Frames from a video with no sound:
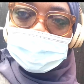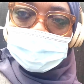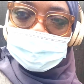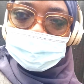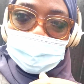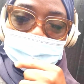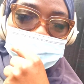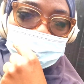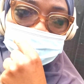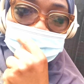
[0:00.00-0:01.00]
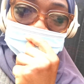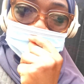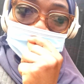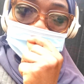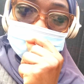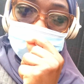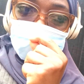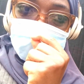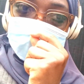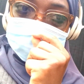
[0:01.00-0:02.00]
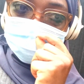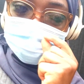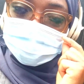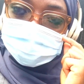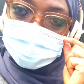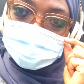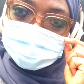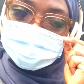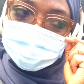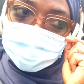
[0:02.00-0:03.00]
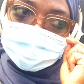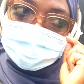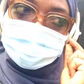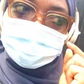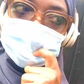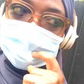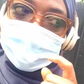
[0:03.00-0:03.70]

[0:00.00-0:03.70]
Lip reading: So I've got a presentation in 2.5 hours, so I need to